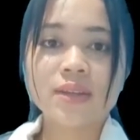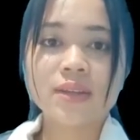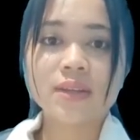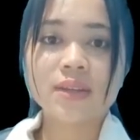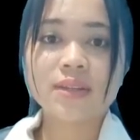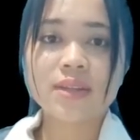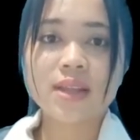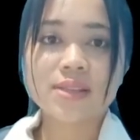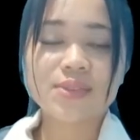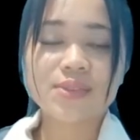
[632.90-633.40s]

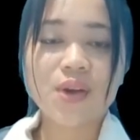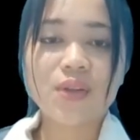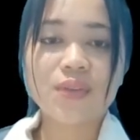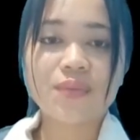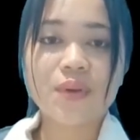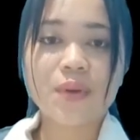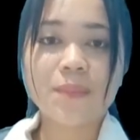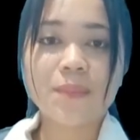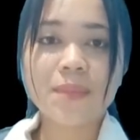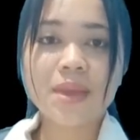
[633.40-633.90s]
That's all
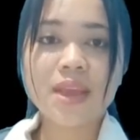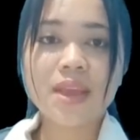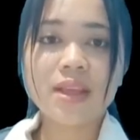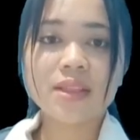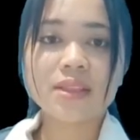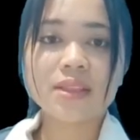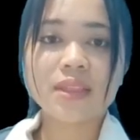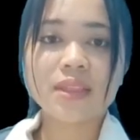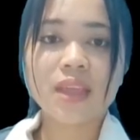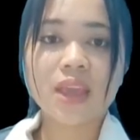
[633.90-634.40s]
for me.
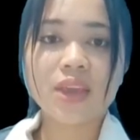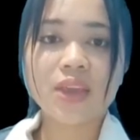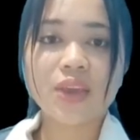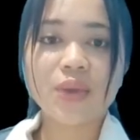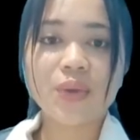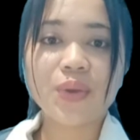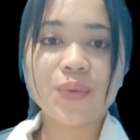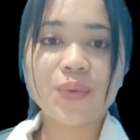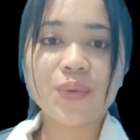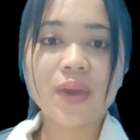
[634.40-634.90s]
Thank
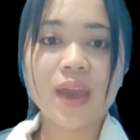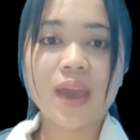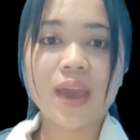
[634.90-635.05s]
you.